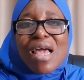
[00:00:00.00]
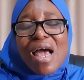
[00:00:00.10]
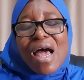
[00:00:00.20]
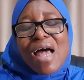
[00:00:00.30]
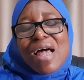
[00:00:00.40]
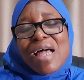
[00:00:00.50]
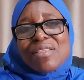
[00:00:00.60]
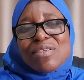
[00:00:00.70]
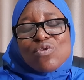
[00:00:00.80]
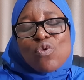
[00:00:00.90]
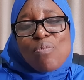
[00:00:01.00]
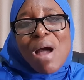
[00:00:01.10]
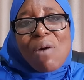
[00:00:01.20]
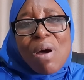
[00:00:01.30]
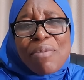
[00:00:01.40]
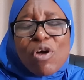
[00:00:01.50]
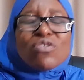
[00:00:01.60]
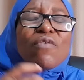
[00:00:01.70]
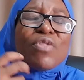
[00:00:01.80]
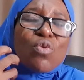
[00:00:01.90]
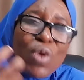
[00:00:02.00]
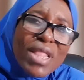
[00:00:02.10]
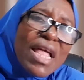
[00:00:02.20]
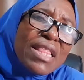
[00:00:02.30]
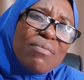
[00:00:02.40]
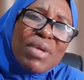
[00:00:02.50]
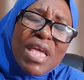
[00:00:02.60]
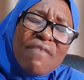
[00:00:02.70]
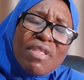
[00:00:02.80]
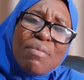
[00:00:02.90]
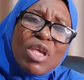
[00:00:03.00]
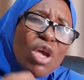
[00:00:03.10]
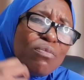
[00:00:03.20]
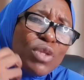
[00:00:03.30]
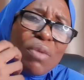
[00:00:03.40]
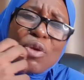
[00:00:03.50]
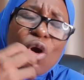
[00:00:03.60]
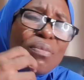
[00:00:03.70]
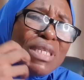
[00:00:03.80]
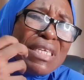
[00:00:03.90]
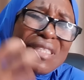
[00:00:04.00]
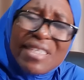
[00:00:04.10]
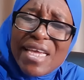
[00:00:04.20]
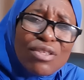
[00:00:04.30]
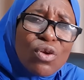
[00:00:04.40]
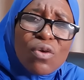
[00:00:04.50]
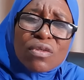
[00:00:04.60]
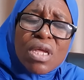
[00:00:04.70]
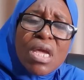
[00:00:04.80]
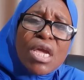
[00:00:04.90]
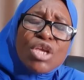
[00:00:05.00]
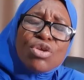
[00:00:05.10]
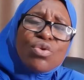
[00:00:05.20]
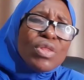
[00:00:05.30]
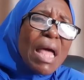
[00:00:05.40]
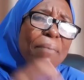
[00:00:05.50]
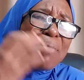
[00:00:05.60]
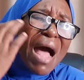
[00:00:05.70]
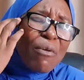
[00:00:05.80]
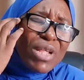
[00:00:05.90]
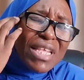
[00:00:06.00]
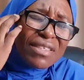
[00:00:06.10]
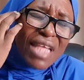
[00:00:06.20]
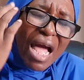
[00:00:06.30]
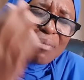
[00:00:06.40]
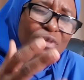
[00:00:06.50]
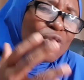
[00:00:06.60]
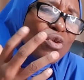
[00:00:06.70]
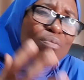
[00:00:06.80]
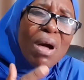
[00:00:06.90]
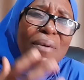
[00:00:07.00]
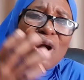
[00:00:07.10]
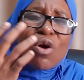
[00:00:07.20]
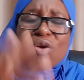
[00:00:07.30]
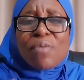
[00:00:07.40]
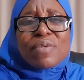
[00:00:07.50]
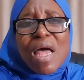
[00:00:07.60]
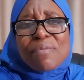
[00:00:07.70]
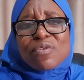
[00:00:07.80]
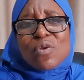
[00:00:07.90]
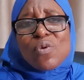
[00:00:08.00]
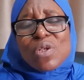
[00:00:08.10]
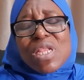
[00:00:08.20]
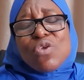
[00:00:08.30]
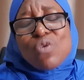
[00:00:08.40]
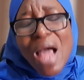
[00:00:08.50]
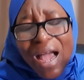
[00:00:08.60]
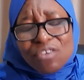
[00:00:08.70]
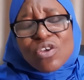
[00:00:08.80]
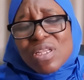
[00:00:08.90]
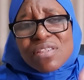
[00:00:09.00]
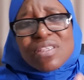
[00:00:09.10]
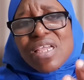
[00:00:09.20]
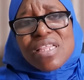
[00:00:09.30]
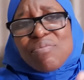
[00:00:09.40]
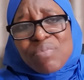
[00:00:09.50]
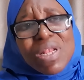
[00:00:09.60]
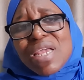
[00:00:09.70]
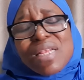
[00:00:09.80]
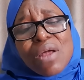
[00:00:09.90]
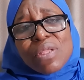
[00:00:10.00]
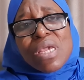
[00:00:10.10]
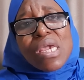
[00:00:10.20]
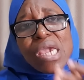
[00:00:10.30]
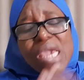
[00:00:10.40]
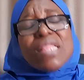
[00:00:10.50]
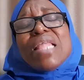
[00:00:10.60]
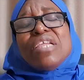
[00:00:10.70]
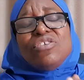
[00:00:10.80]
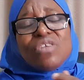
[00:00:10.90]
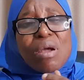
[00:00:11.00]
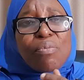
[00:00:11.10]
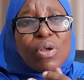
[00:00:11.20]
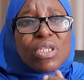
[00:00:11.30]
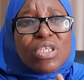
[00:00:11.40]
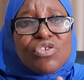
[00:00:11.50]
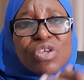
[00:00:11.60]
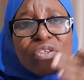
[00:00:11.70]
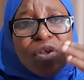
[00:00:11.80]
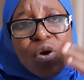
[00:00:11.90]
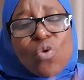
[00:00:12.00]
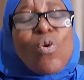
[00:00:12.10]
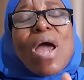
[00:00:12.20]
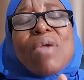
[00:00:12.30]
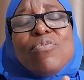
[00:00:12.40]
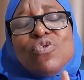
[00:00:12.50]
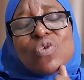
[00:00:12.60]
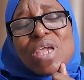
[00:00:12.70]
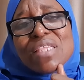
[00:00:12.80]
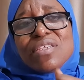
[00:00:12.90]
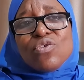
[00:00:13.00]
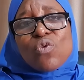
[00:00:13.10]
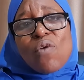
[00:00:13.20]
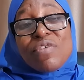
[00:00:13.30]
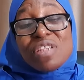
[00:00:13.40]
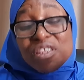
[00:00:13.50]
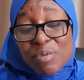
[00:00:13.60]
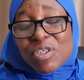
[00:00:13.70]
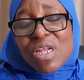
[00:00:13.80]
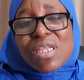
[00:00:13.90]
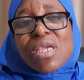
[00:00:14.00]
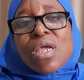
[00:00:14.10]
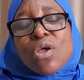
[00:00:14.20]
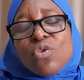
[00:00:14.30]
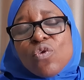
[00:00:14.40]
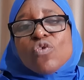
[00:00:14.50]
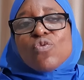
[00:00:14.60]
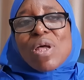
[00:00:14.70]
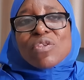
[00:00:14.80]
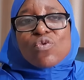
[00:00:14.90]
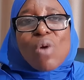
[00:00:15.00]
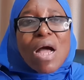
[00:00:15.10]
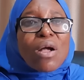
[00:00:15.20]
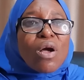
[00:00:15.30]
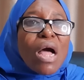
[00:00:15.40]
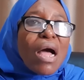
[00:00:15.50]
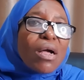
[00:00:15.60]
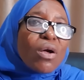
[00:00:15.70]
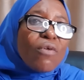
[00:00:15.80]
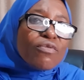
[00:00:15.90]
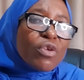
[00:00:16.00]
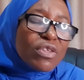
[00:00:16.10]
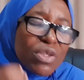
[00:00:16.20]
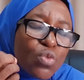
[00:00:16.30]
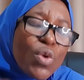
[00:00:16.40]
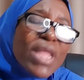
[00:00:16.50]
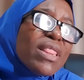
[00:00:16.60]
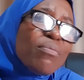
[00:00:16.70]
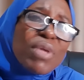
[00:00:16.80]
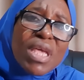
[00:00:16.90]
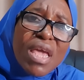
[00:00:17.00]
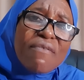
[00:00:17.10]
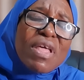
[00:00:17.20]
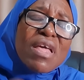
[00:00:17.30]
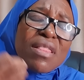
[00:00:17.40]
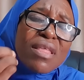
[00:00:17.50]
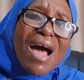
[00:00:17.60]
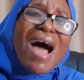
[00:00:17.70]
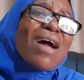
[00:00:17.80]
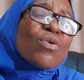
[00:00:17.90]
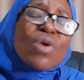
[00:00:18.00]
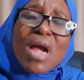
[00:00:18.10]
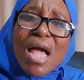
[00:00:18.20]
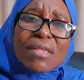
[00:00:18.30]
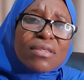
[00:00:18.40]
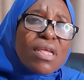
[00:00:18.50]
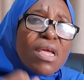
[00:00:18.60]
uh, to power because of the way that they behave they became they become dictators you know that i want to say absolute power corrupts absolutely you actually see it playing out in nigerian politicians who are able to get into office especially those ones who are, governors, the way they behave, the arrogance.